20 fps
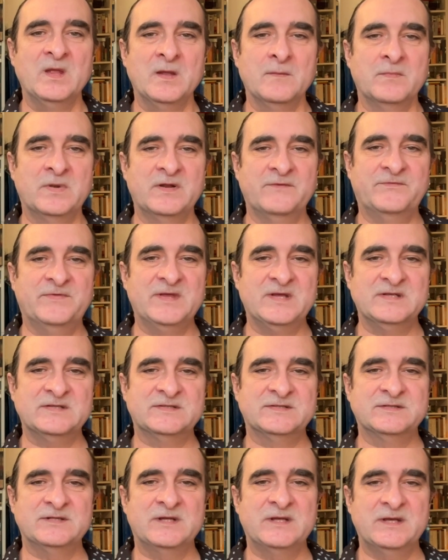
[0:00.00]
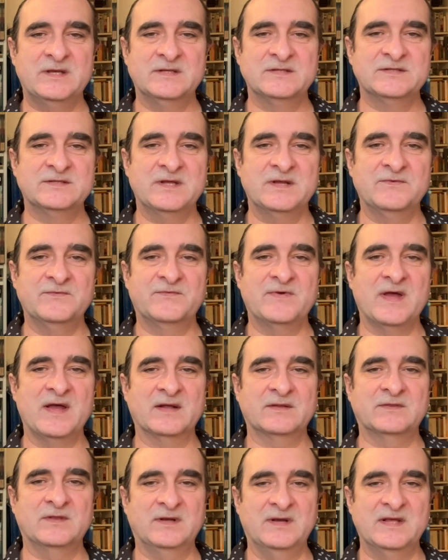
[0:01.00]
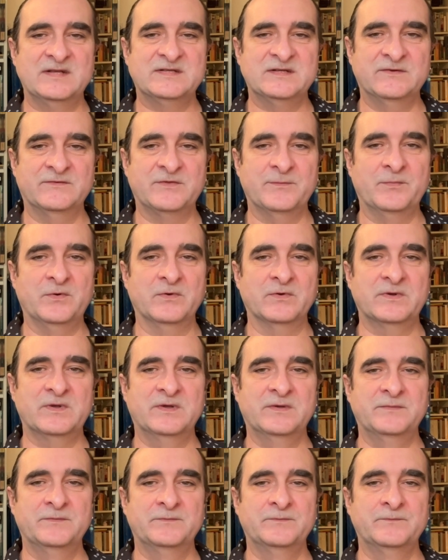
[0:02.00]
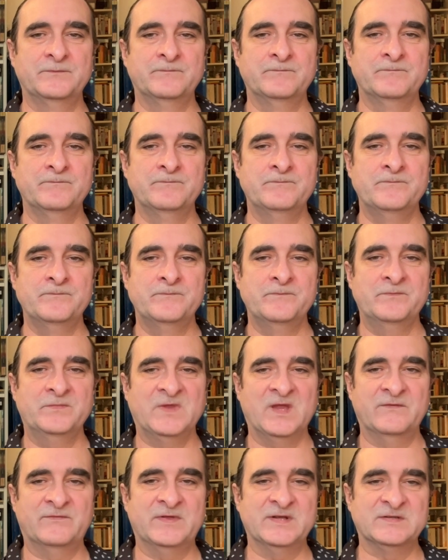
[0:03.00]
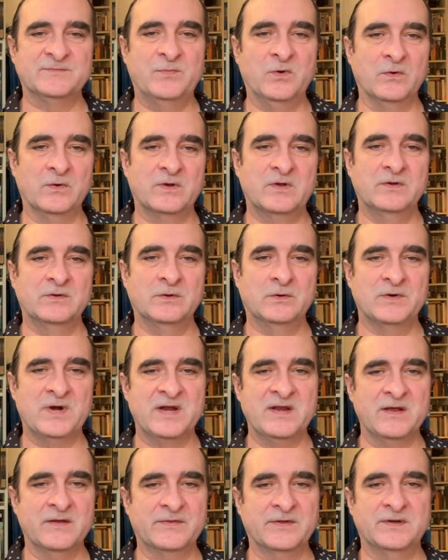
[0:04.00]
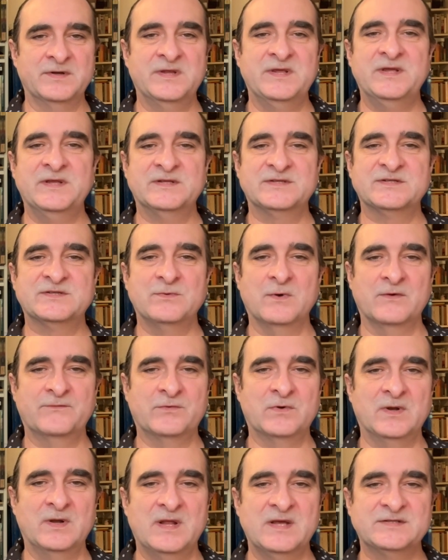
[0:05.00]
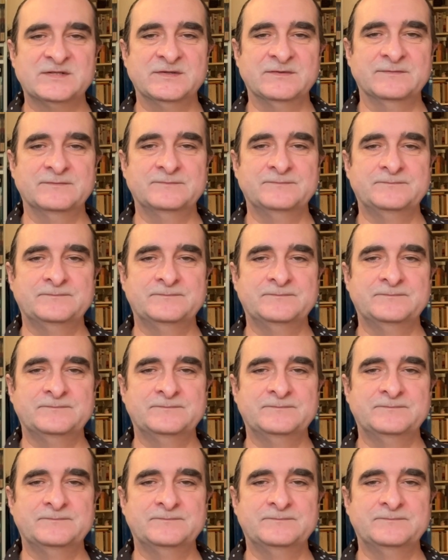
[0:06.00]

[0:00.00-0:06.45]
But if this is, in fact, the lesson of the book, if this book or any other needs to offer a lesson,